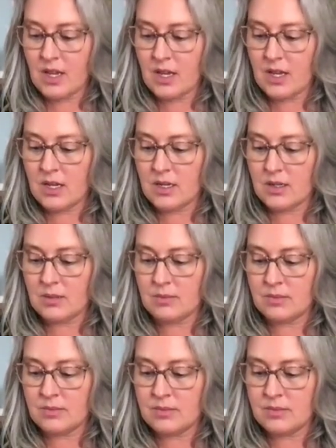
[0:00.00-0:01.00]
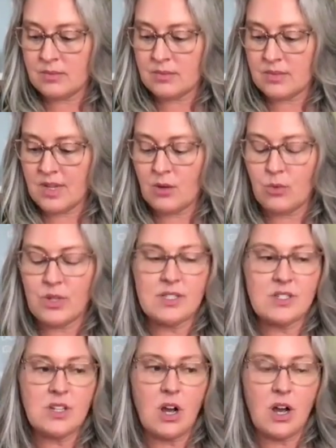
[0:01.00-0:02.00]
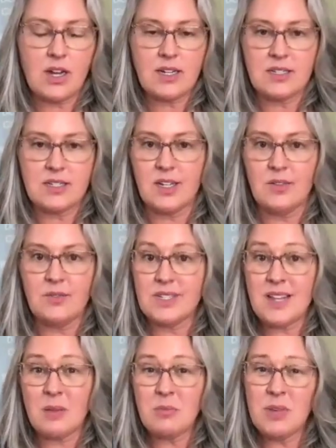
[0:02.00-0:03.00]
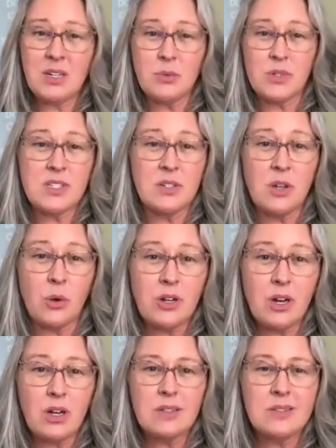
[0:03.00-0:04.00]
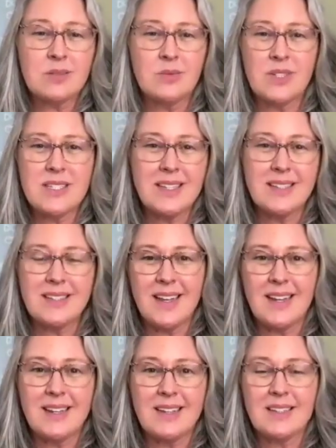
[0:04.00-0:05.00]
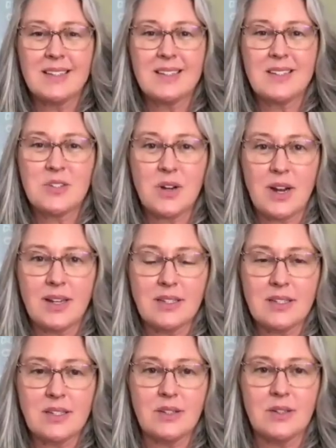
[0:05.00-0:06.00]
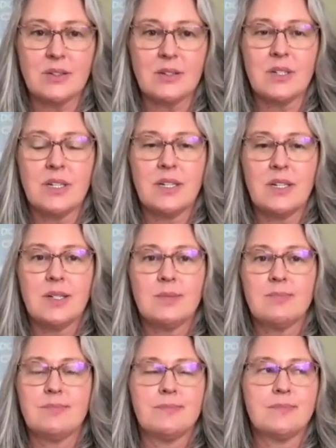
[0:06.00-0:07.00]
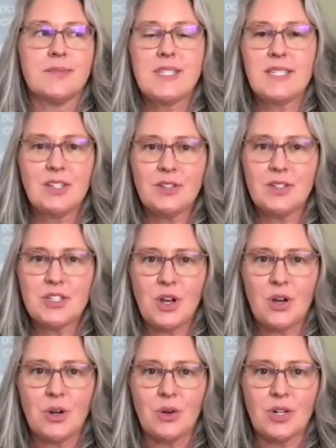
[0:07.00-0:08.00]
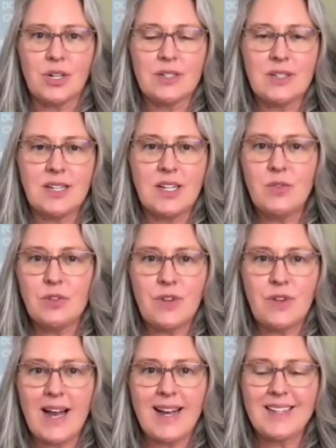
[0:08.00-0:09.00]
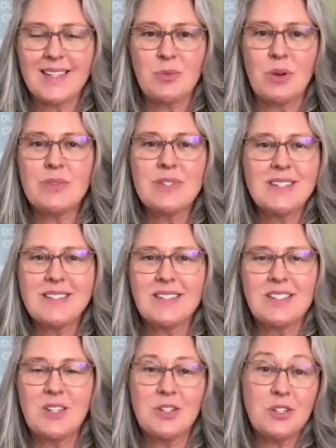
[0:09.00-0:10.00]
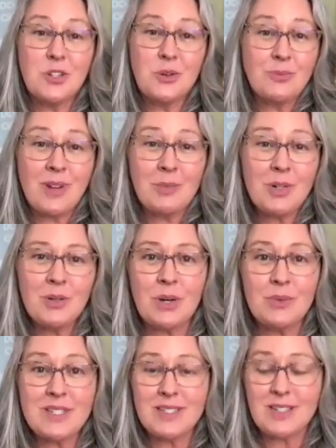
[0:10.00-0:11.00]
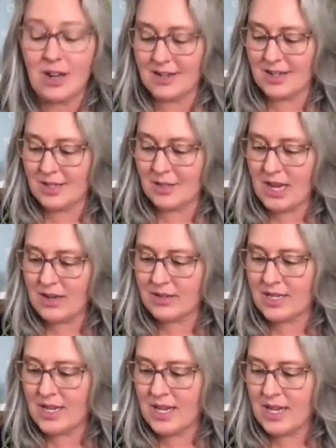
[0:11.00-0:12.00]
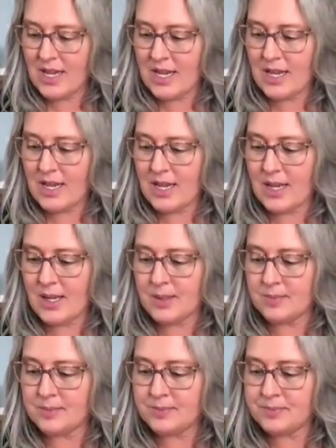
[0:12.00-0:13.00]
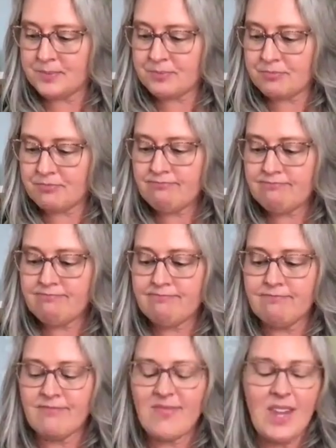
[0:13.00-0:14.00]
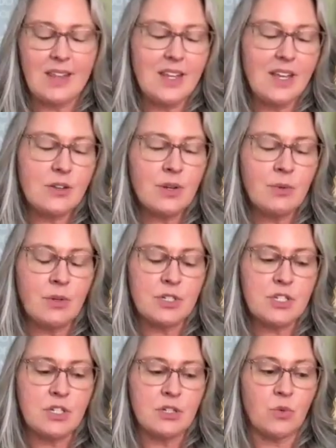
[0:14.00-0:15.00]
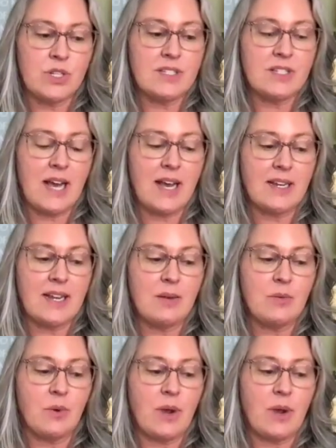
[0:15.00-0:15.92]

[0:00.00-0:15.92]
Um, it was talkative. Does that mean it was a know-it-all? Was it like trying to steal the show or give you facts? What was it? Do you remember what was it talking about? Um, the other emotion was that